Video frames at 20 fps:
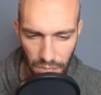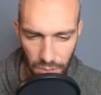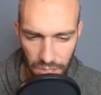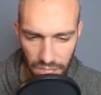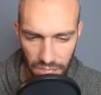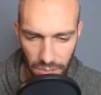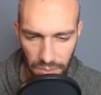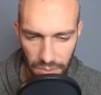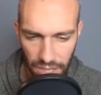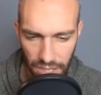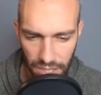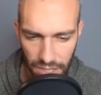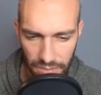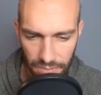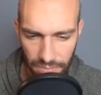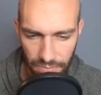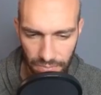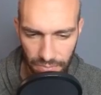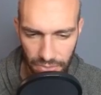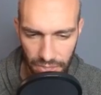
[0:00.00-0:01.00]
come back in.
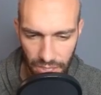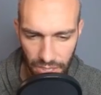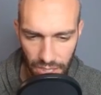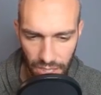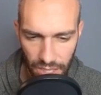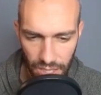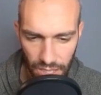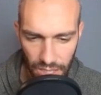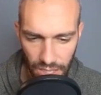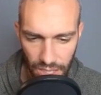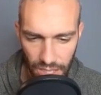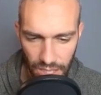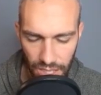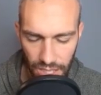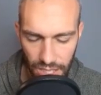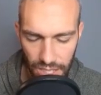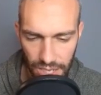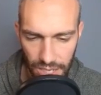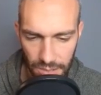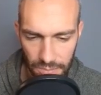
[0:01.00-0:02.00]

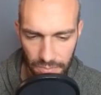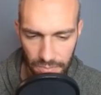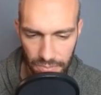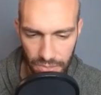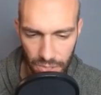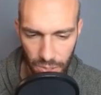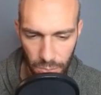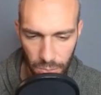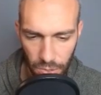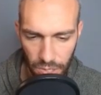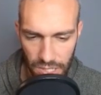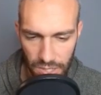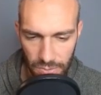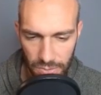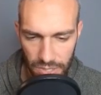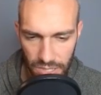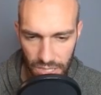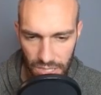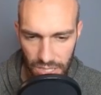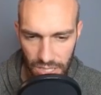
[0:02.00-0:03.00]
Yeah, so Poison
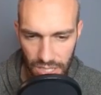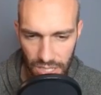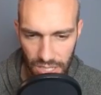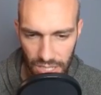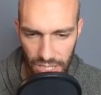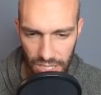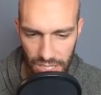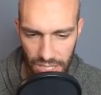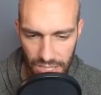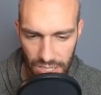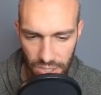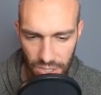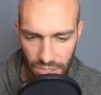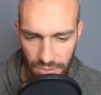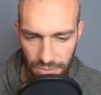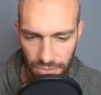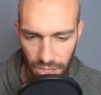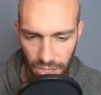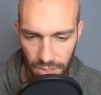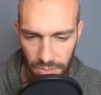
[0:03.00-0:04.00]
resisted. Easy, just
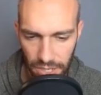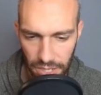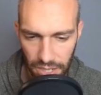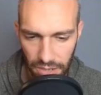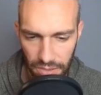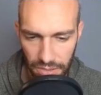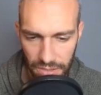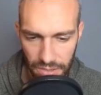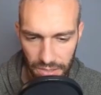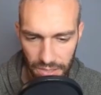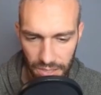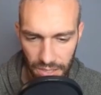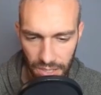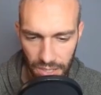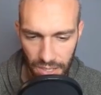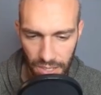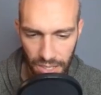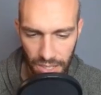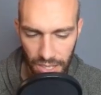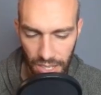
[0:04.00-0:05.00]
farm down.
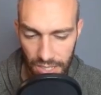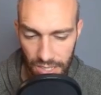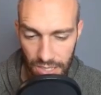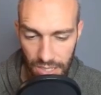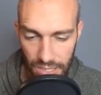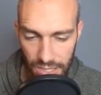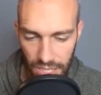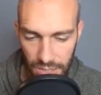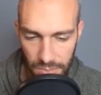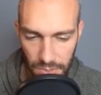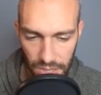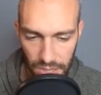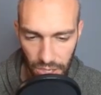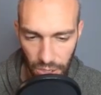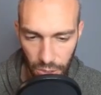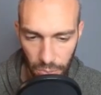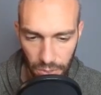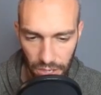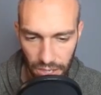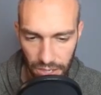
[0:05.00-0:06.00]
It takes me
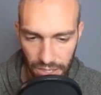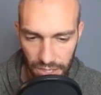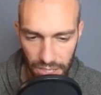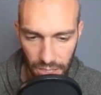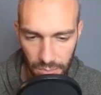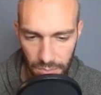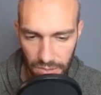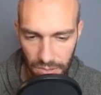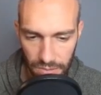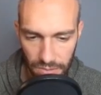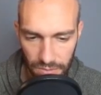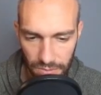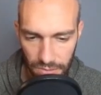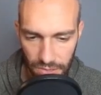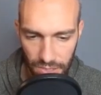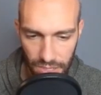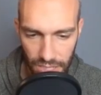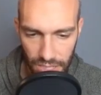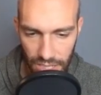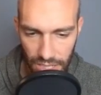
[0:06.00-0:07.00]
low, but come
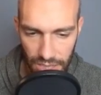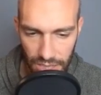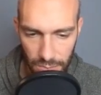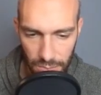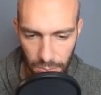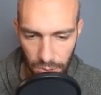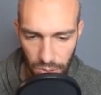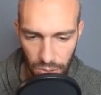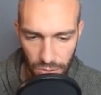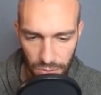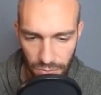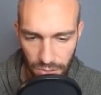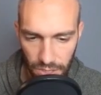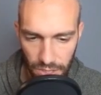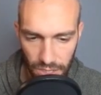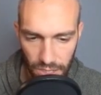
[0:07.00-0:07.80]
get the move.